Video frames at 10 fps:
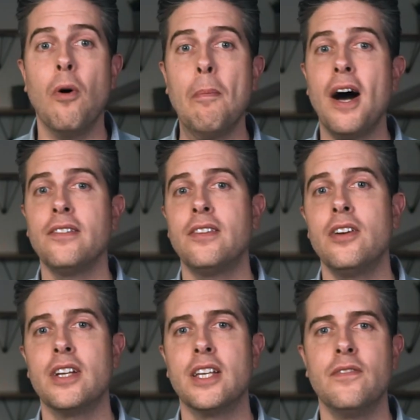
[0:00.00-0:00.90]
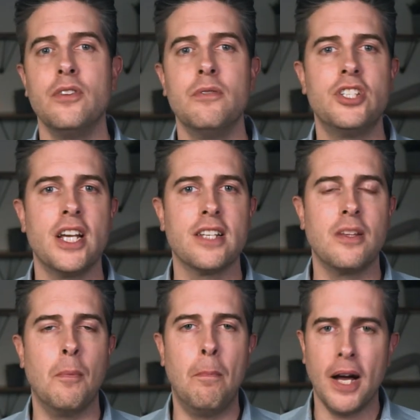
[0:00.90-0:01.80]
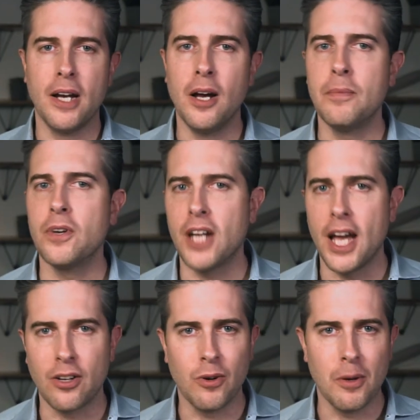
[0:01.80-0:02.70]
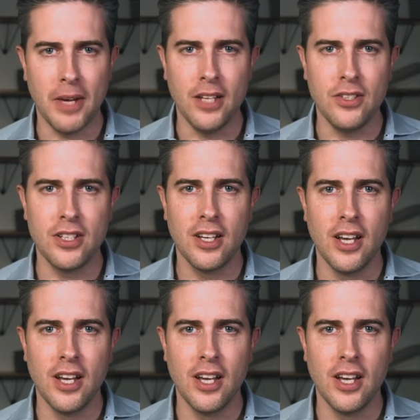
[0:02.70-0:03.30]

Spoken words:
pause here to give you a chance to button up your category page.